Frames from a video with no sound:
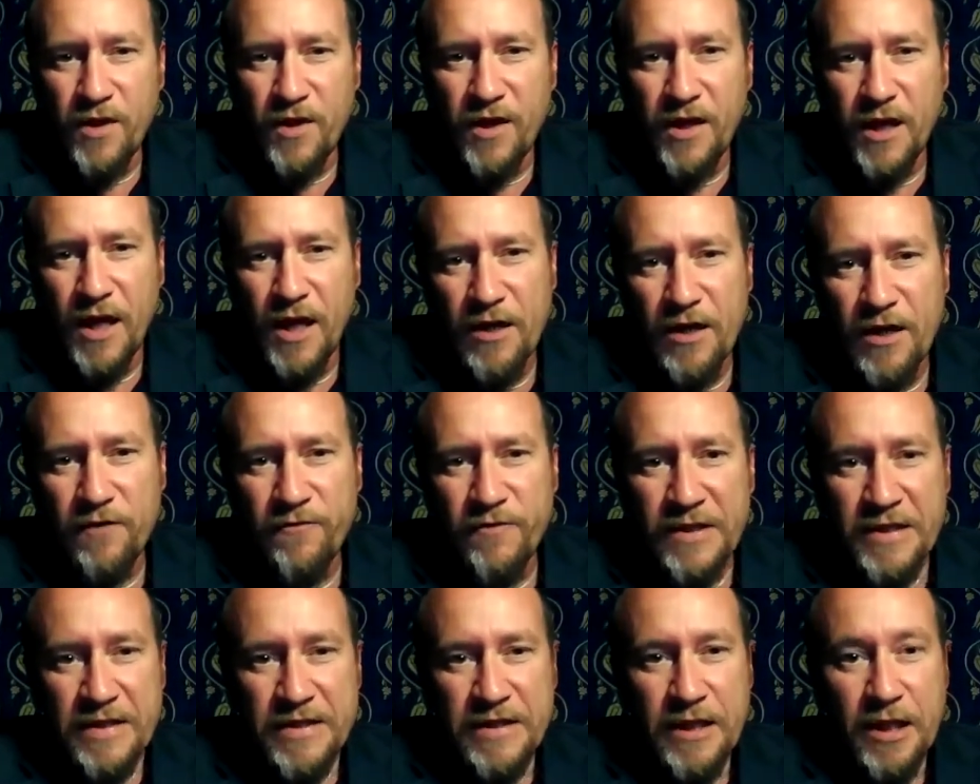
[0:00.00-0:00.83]
kind
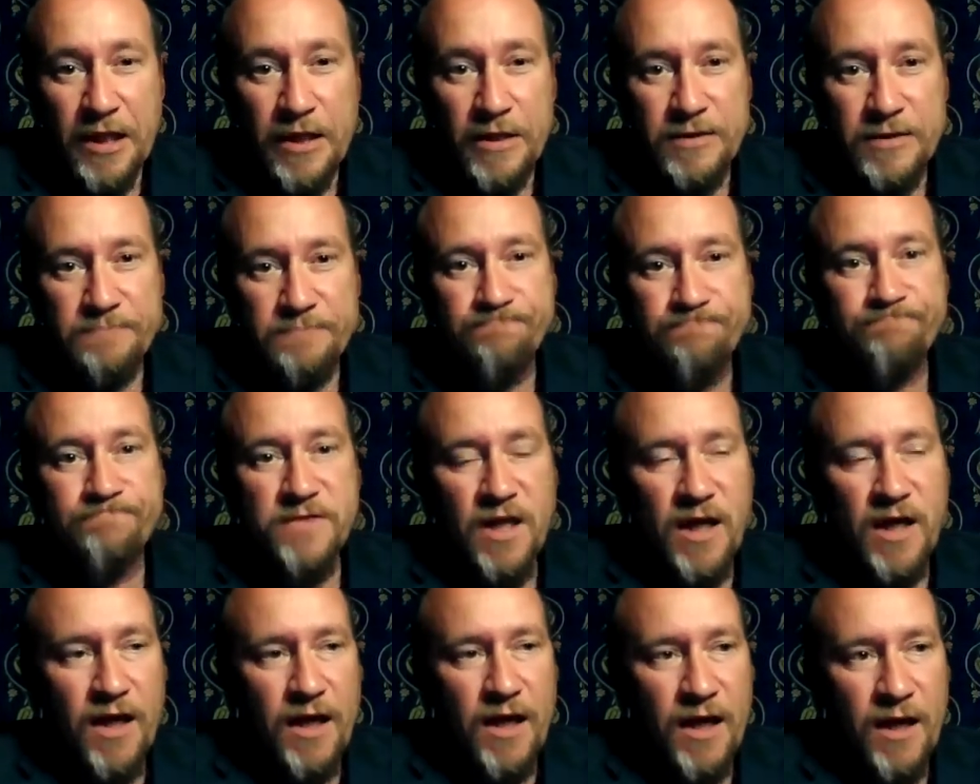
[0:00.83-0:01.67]
of
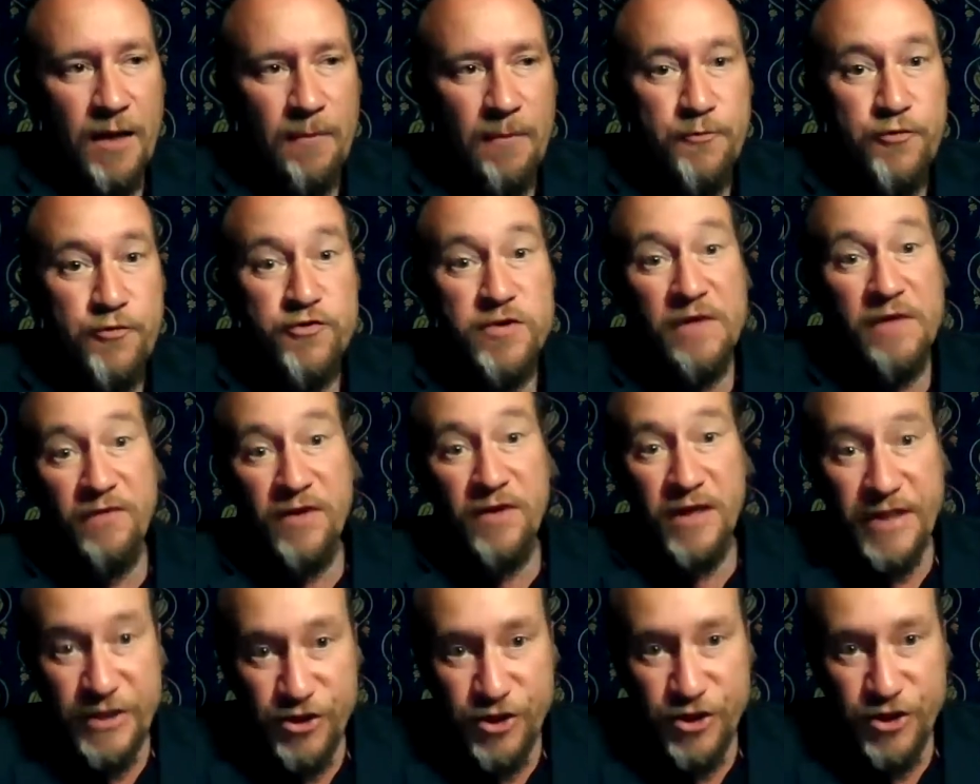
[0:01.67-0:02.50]

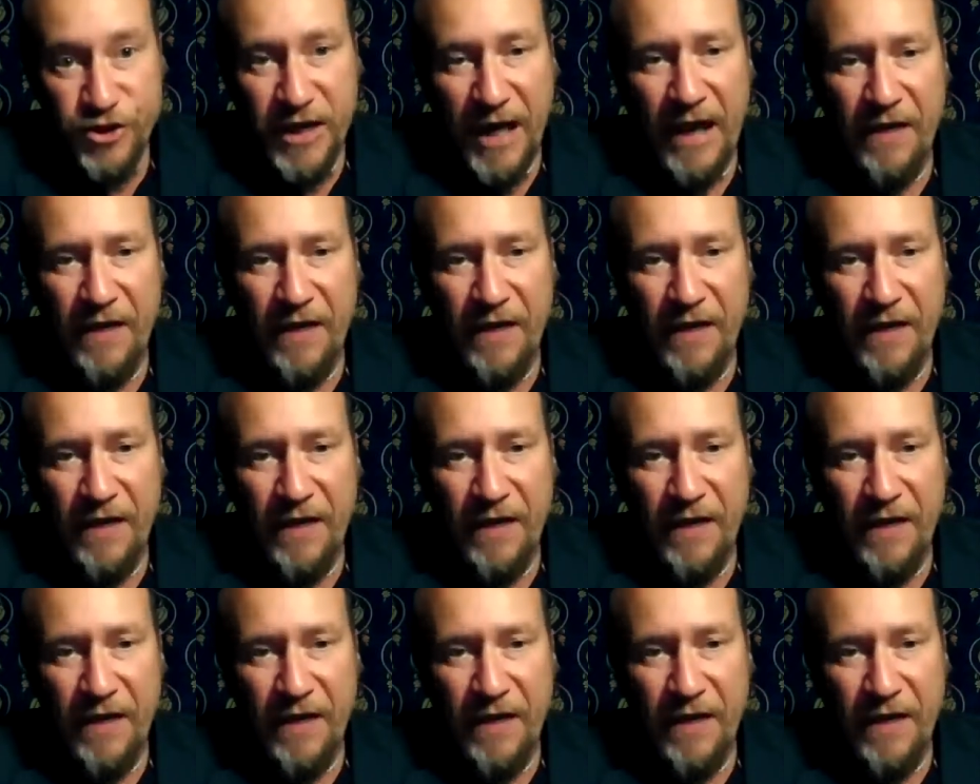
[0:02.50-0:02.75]
privilege